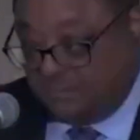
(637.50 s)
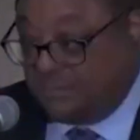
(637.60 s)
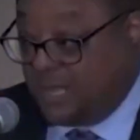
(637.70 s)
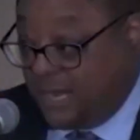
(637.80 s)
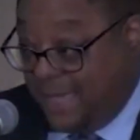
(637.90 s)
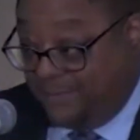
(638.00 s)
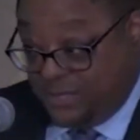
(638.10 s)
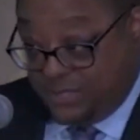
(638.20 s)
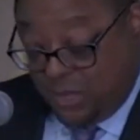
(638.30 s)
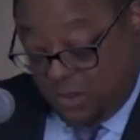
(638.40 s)
It
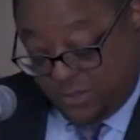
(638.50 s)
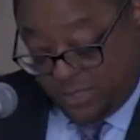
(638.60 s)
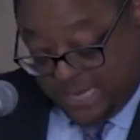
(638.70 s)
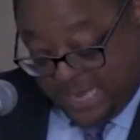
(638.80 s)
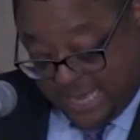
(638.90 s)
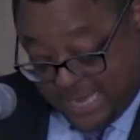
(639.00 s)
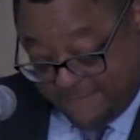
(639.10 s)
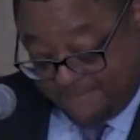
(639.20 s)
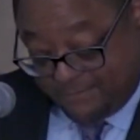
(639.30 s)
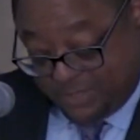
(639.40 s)
happens all the
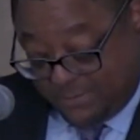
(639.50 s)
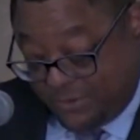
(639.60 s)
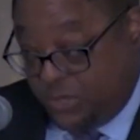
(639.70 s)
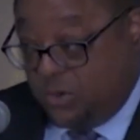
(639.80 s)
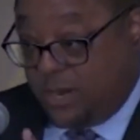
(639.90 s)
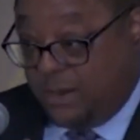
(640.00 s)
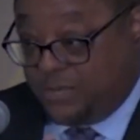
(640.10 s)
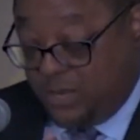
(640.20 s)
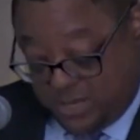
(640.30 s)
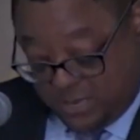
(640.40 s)
time. Some of you know what I'm
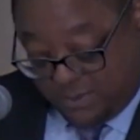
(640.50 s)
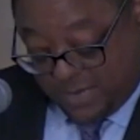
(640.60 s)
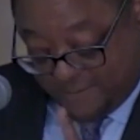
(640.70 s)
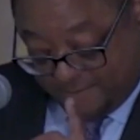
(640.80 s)
talking about.